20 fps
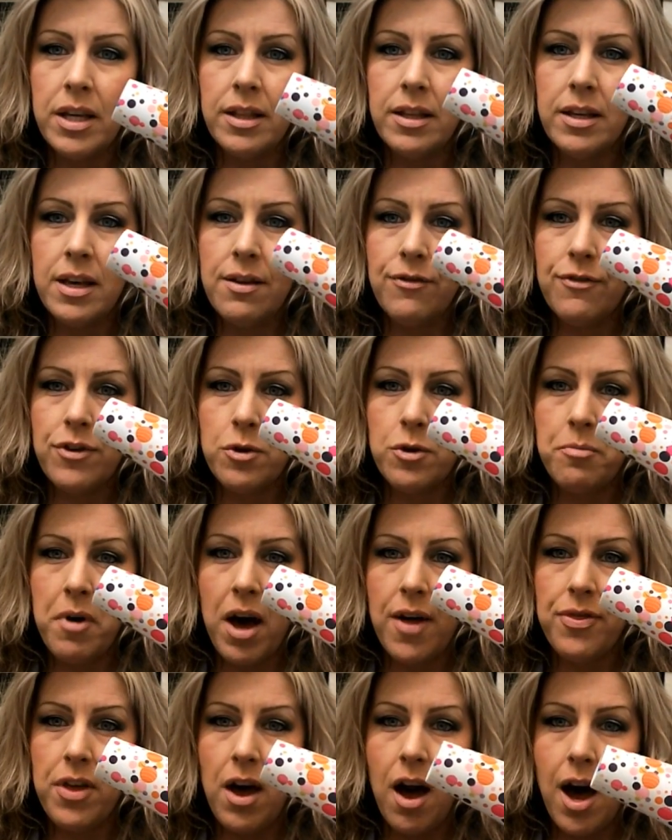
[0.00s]
If you
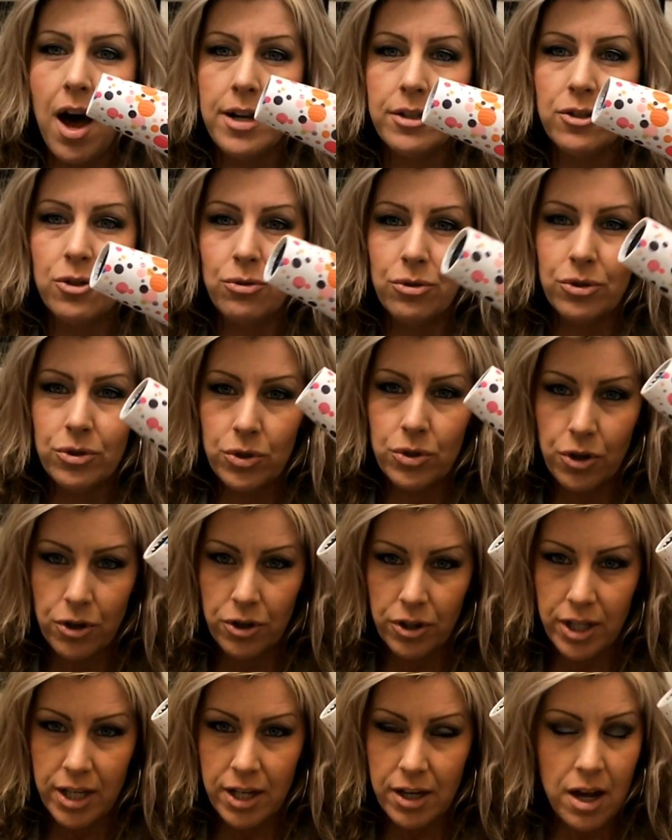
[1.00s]
bought the Hot Tools
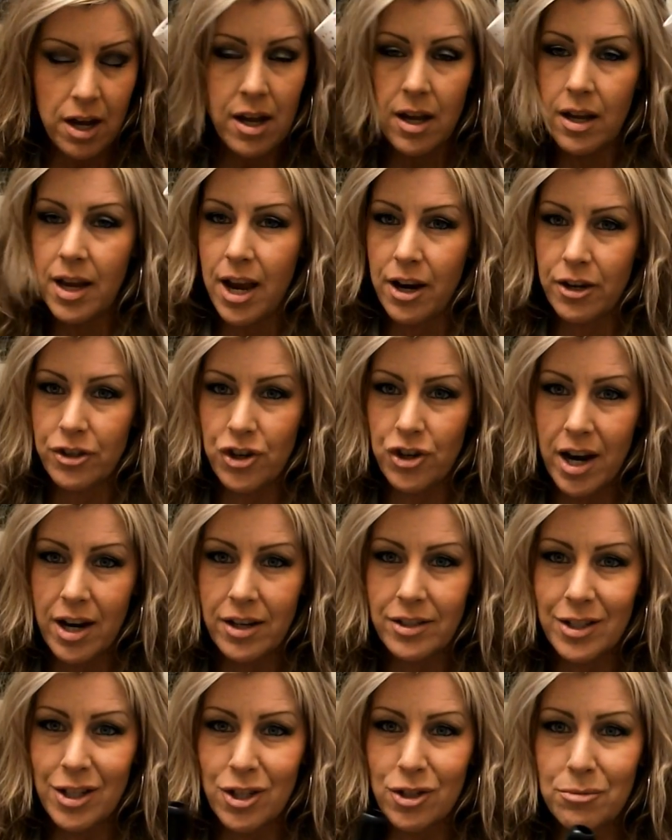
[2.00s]
curling hair dryer,
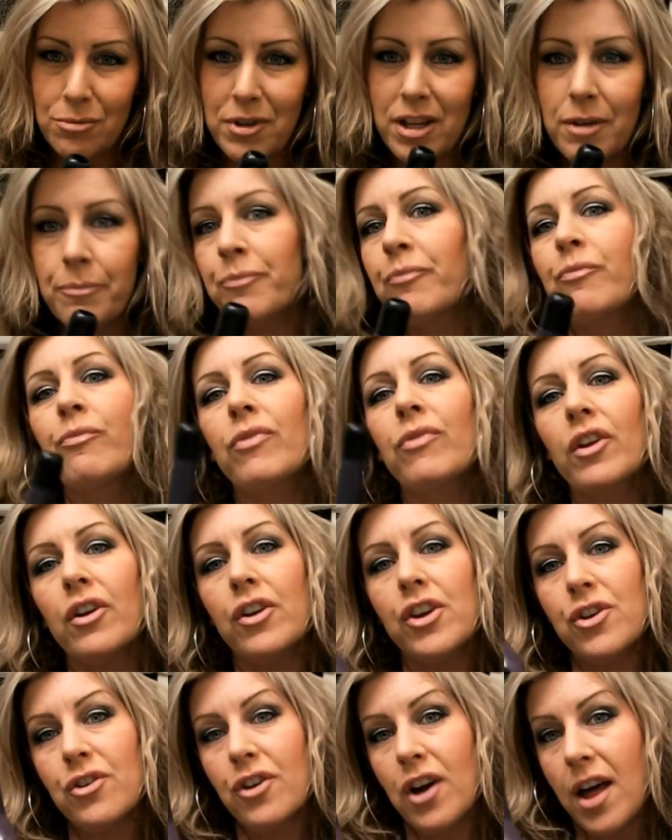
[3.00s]

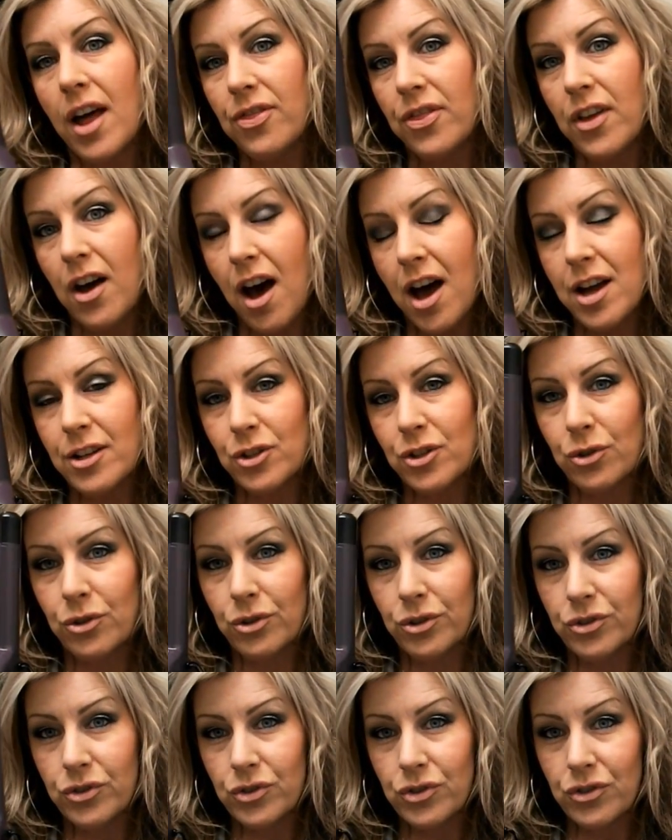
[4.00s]
you got the Hot
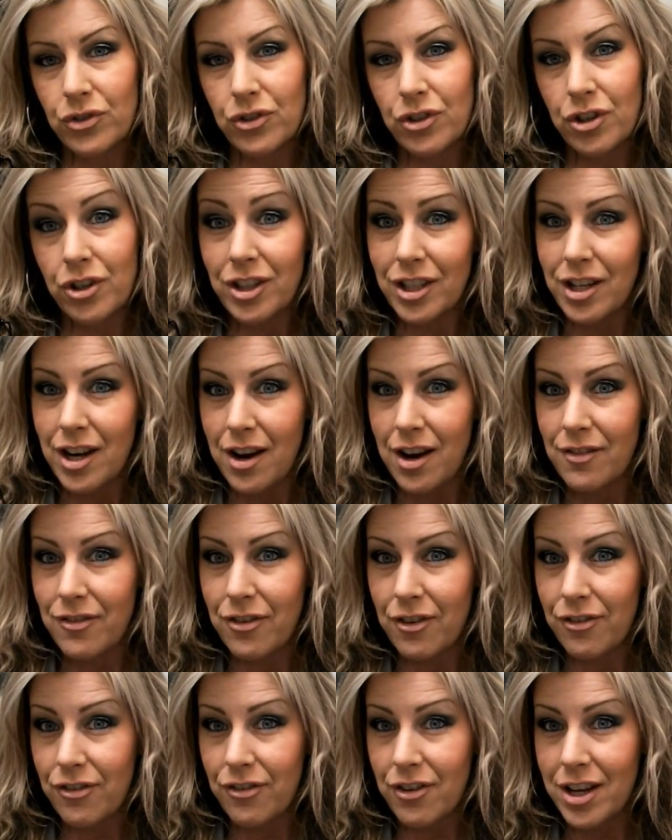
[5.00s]
Tools curling iron for
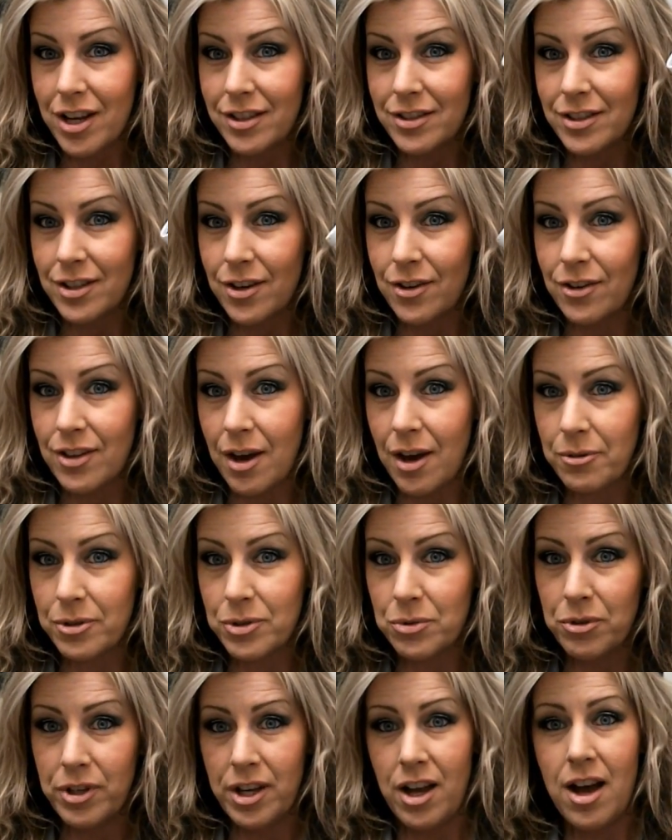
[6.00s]
free, so that was
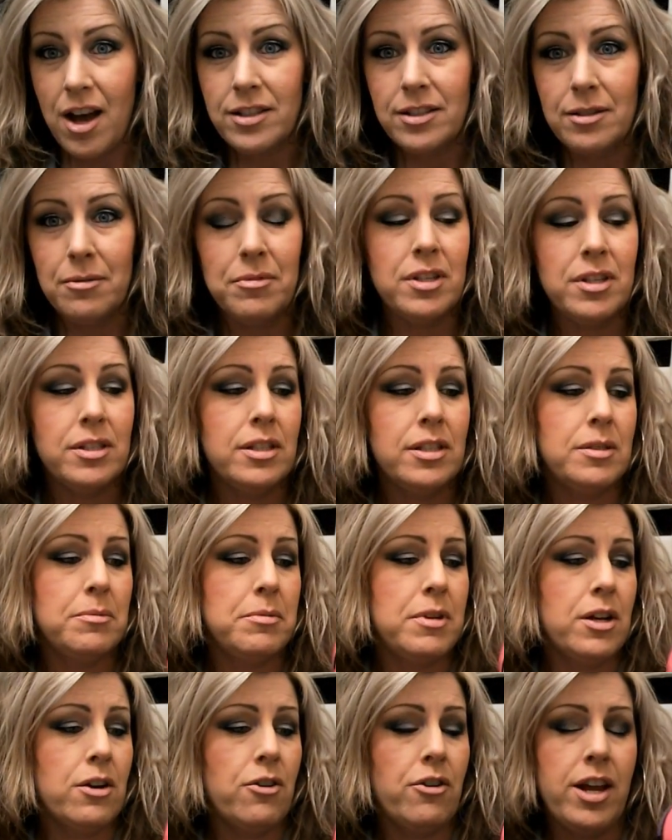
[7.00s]
really awesome. This has been
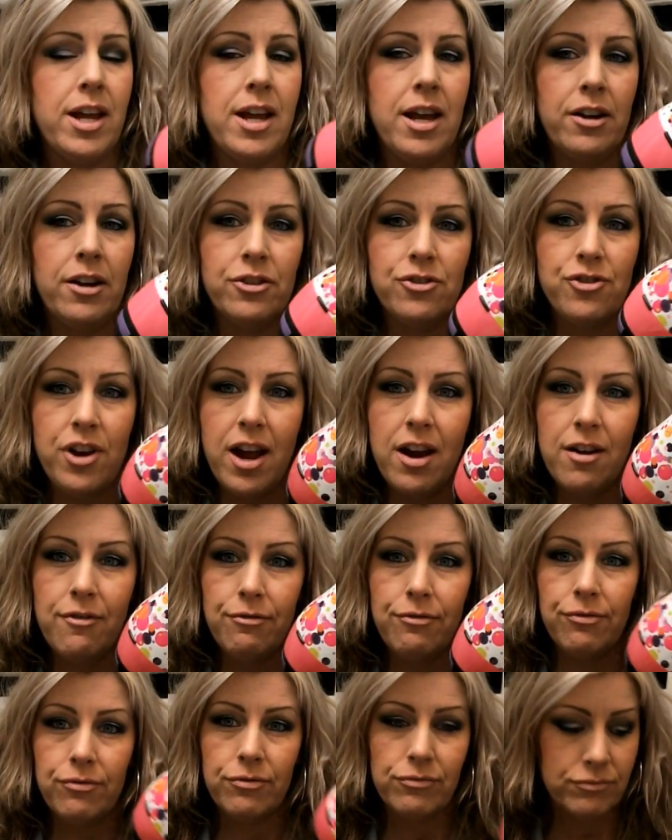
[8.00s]
a great hair dryer.
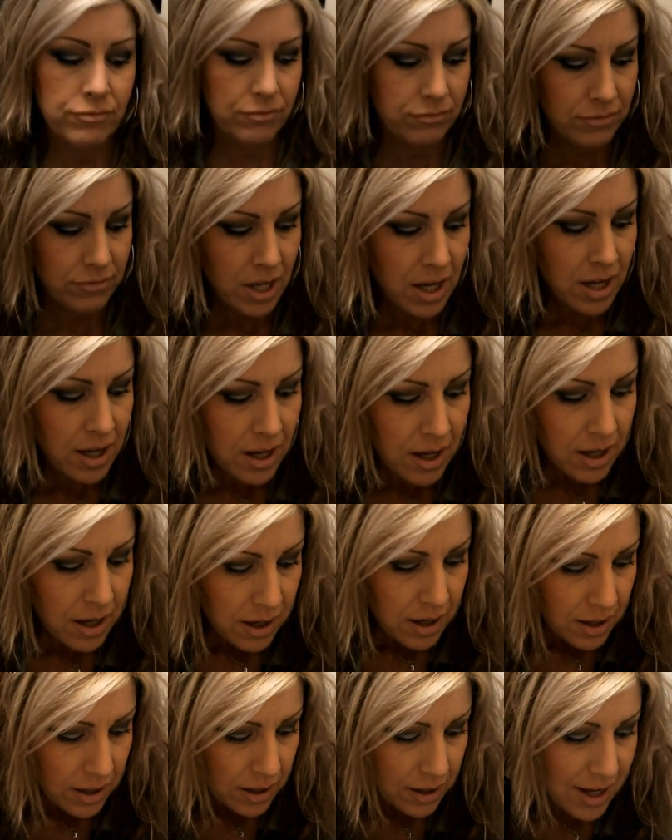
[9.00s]

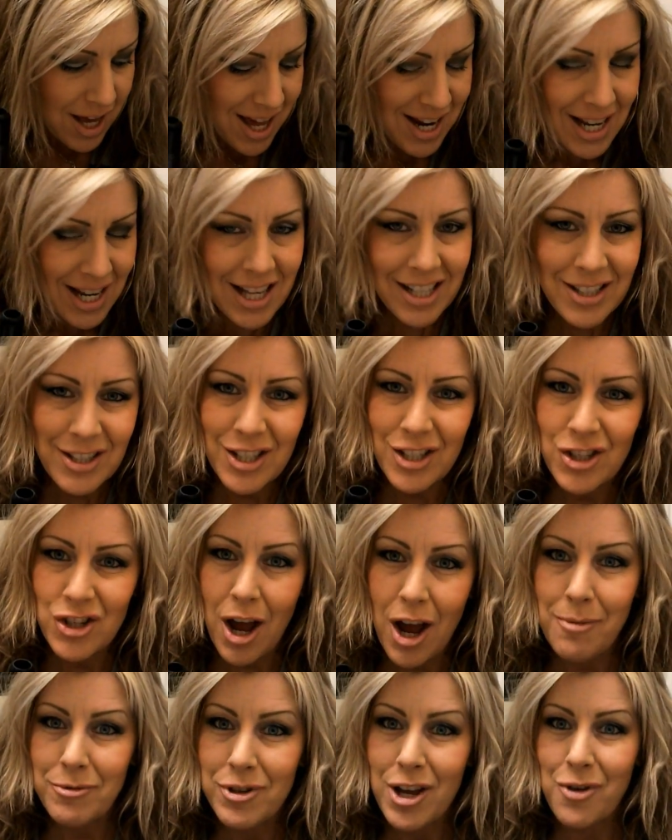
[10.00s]
Kind of gets the
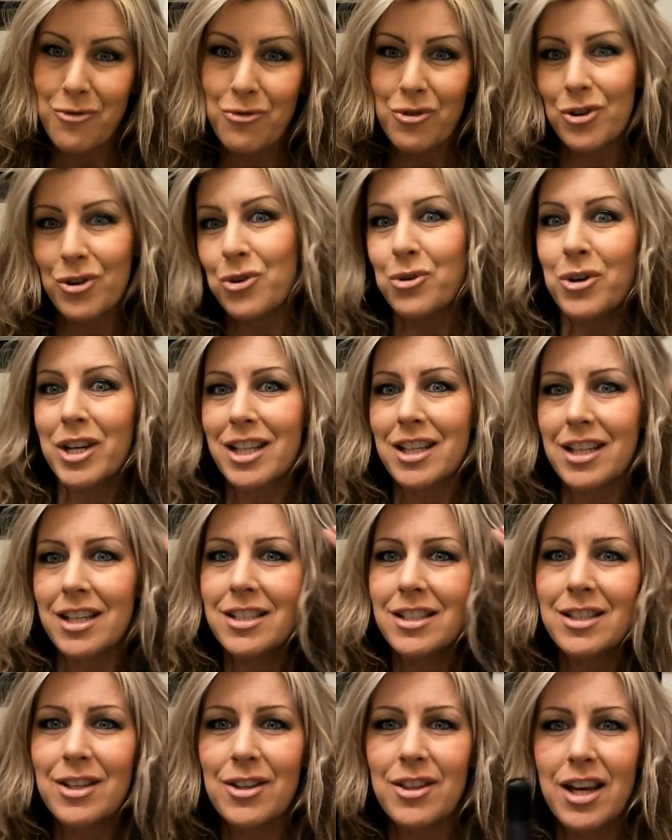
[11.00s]
job done real quickly,
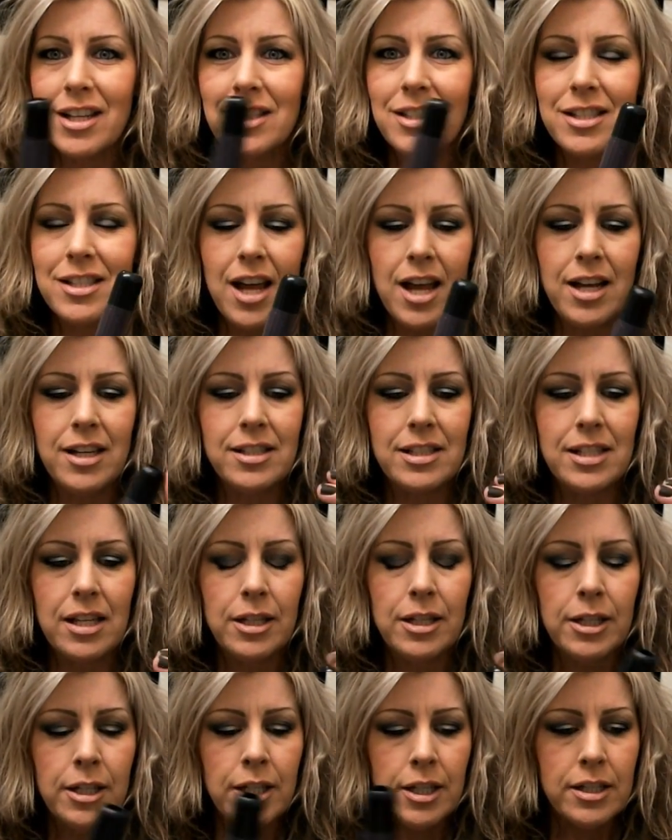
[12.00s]
so that's nice.
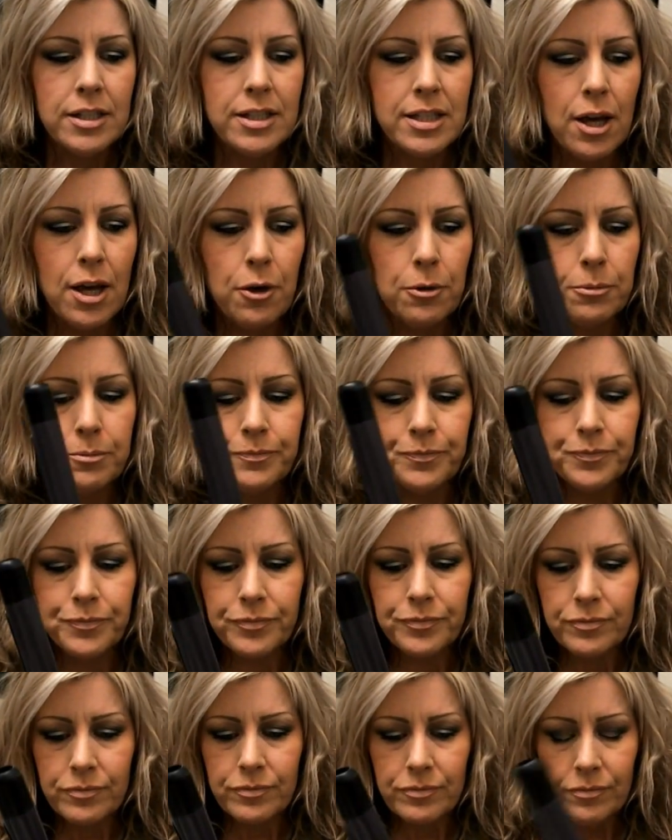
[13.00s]
So
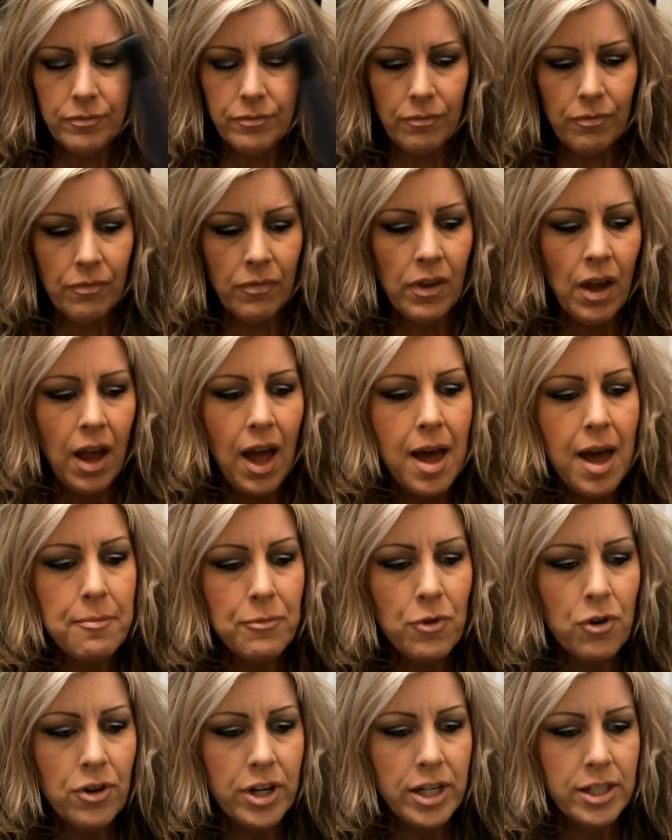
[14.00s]
I'm
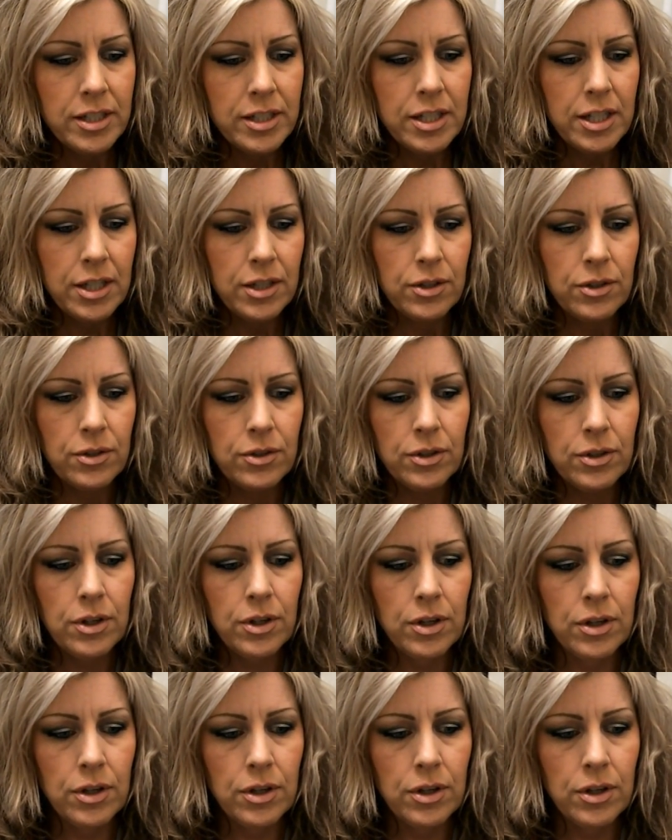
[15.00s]
going to